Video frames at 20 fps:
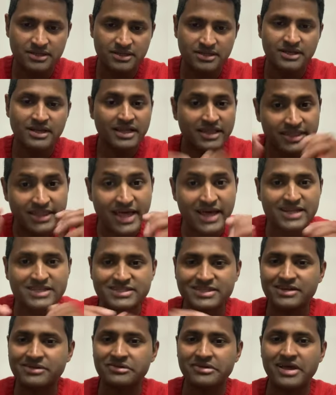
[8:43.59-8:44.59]
That is the
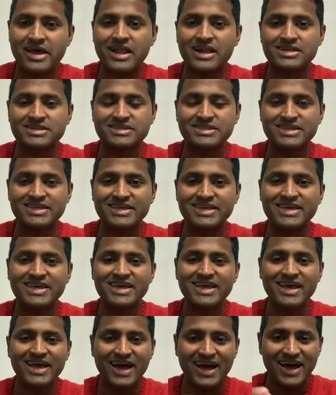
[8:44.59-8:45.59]
reality.
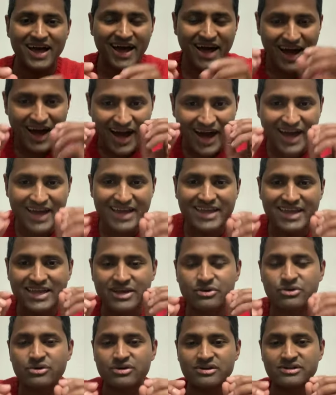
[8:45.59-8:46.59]
I
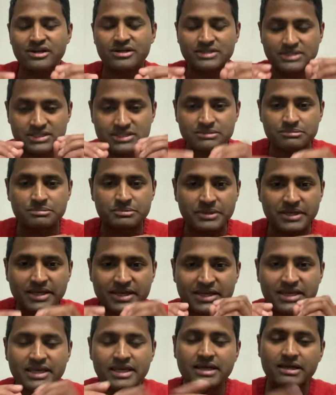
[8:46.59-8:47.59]
could not speak
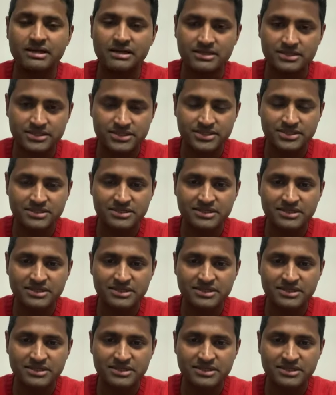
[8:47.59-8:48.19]
English.